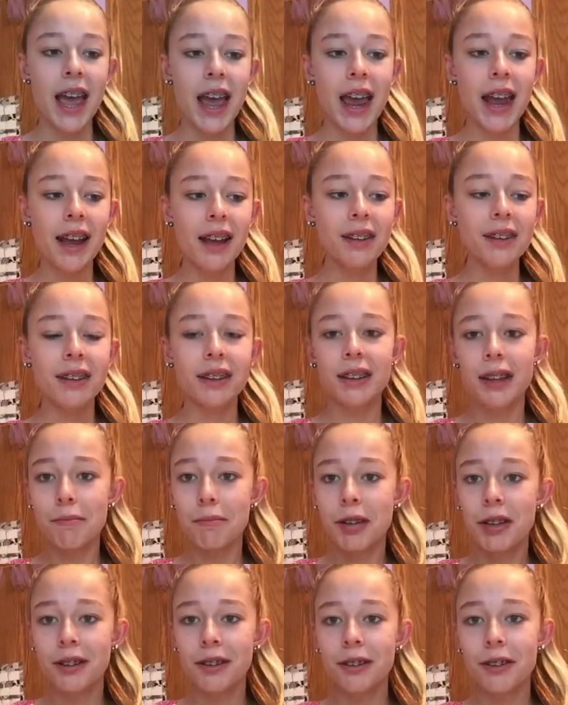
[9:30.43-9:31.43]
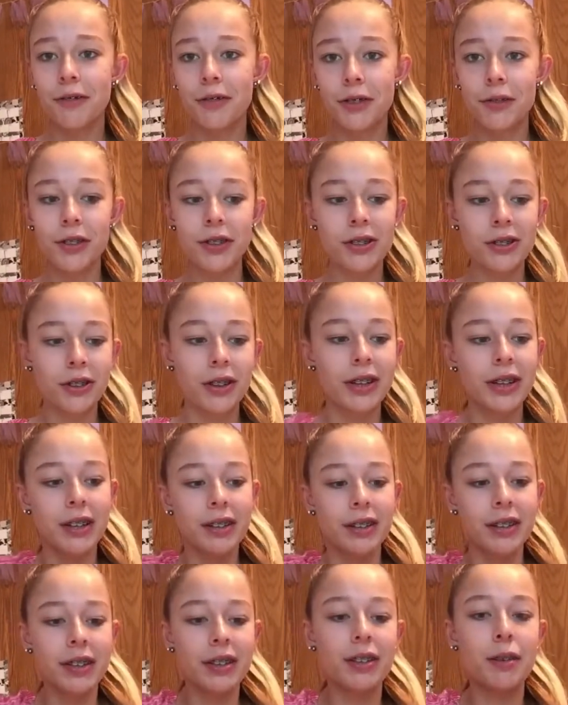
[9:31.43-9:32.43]
And let me know if you enjoyed
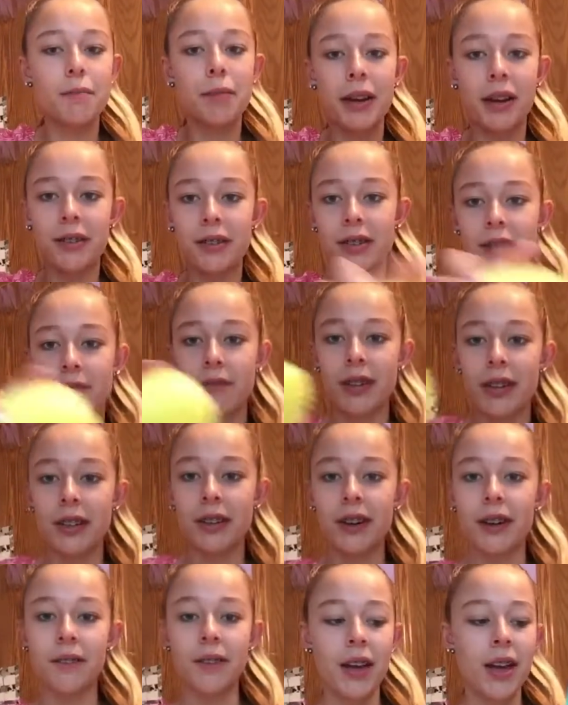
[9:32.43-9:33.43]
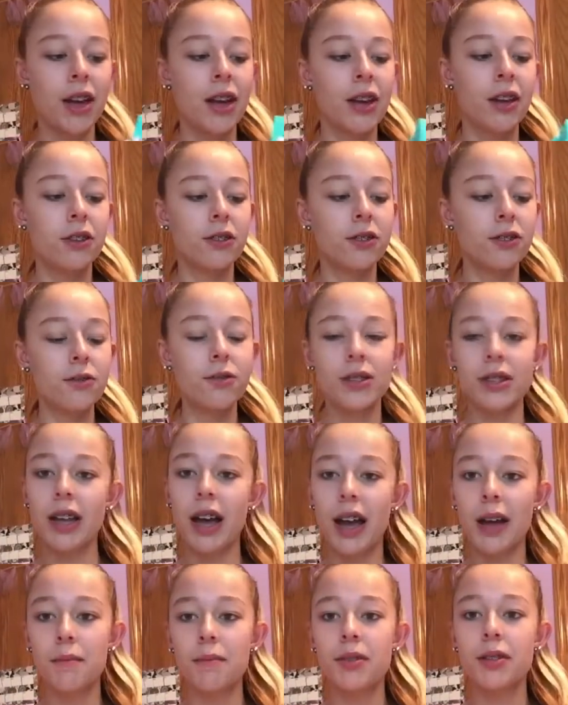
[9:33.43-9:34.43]
this comparison video of two
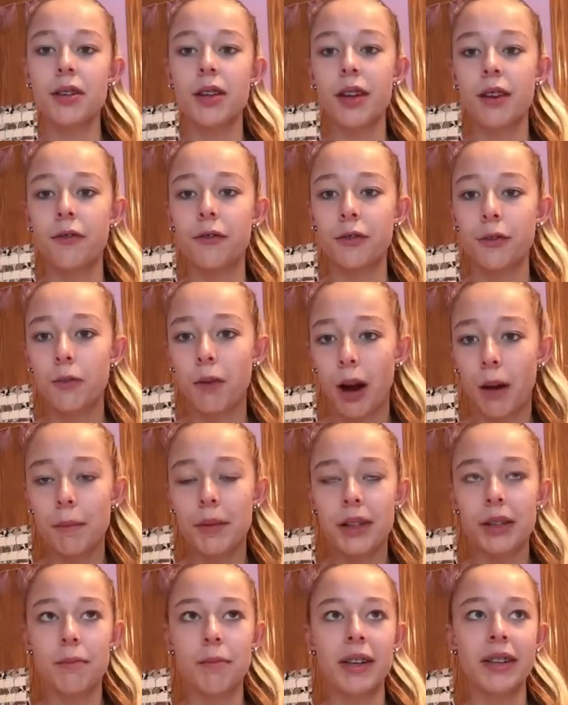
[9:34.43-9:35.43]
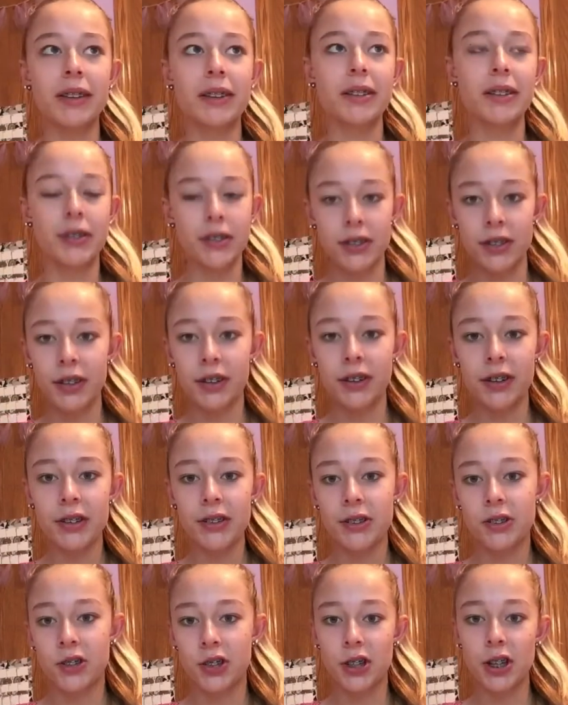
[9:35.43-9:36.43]
slimes, if you want me to make this a
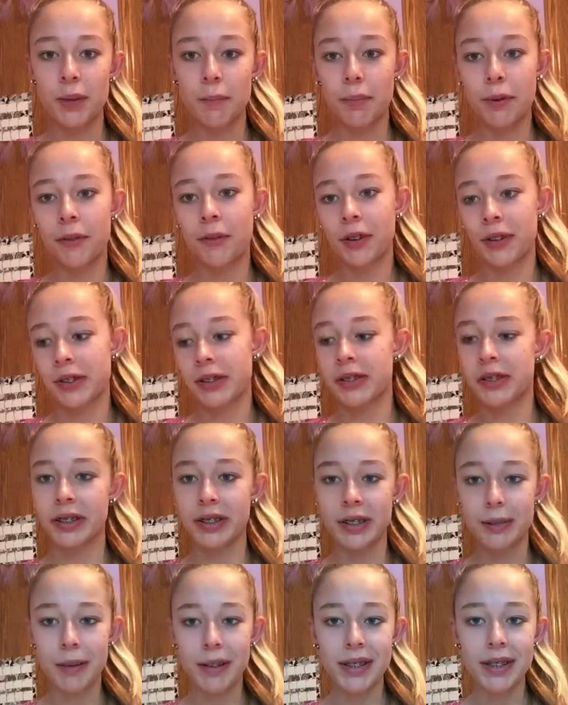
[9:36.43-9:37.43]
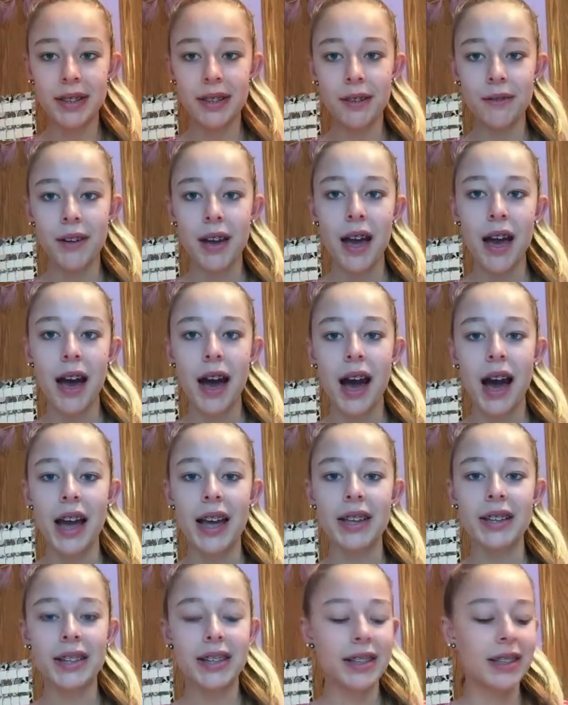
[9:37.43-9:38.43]
series, cheap versus expensive,
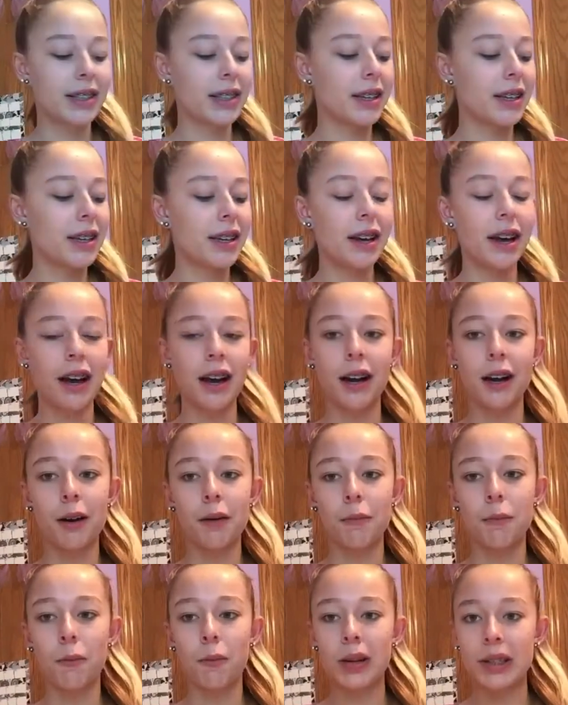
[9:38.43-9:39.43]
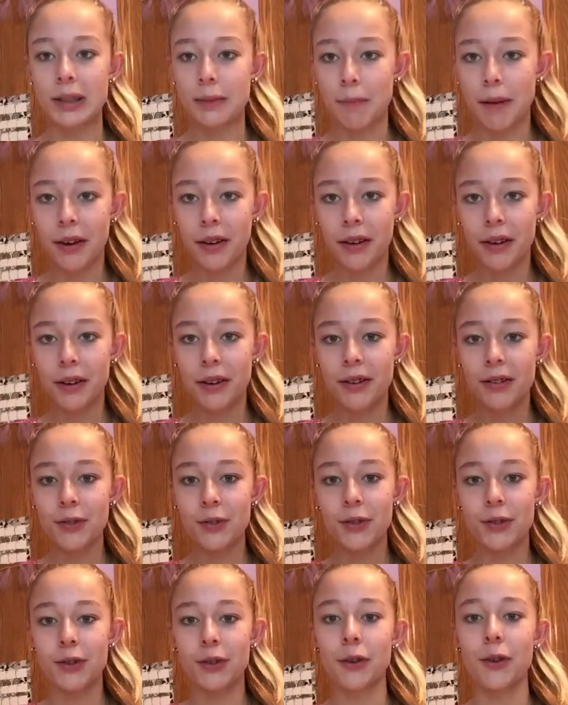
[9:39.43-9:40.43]
and see what's better.
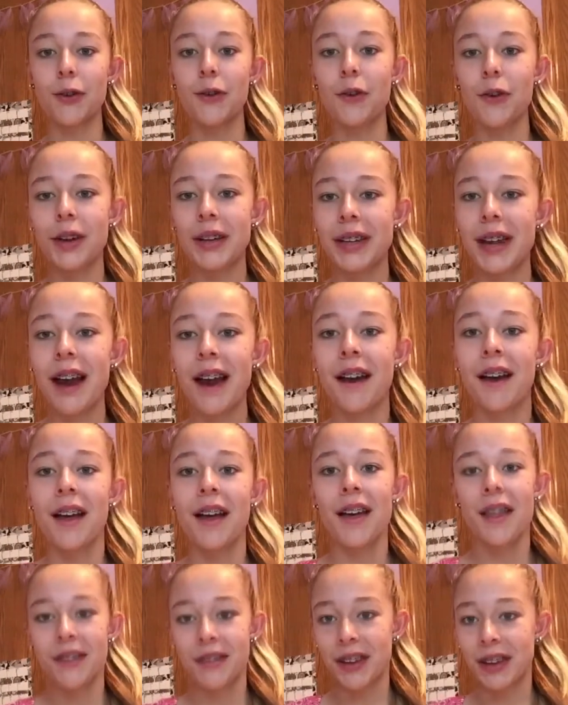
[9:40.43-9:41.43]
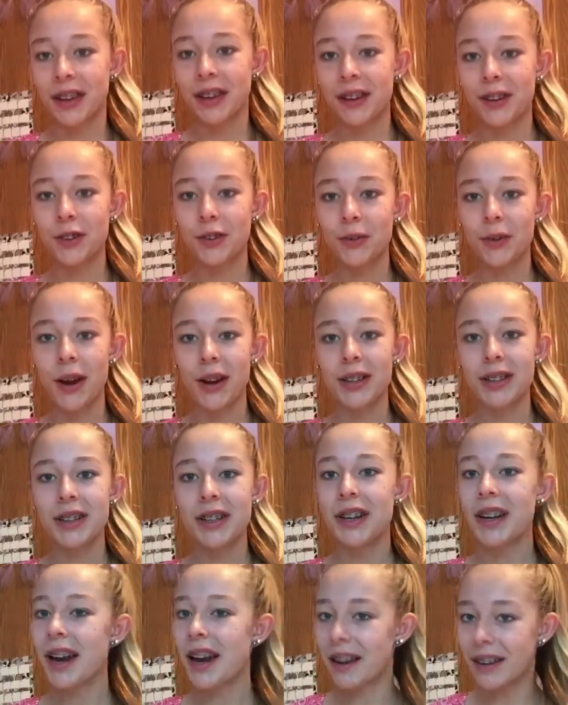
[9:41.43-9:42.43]
So yeah, thank you guys for
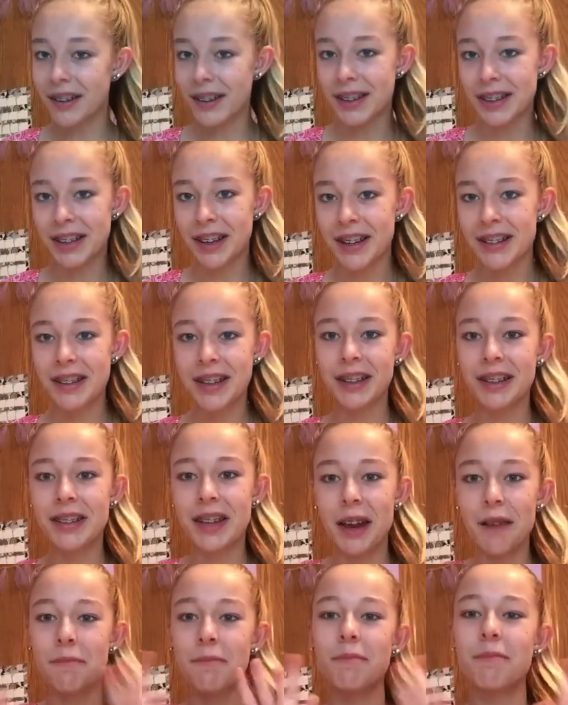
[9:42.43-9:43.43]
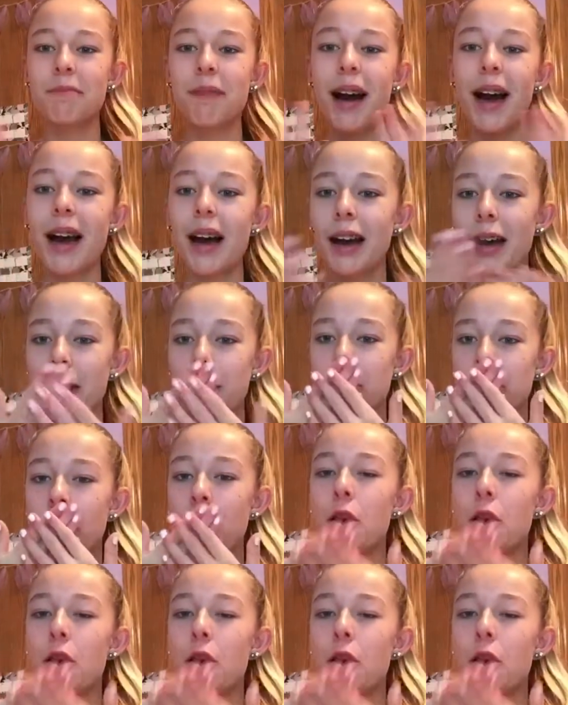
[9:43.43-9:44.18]
watching, and I'll see you guys next time. Bye!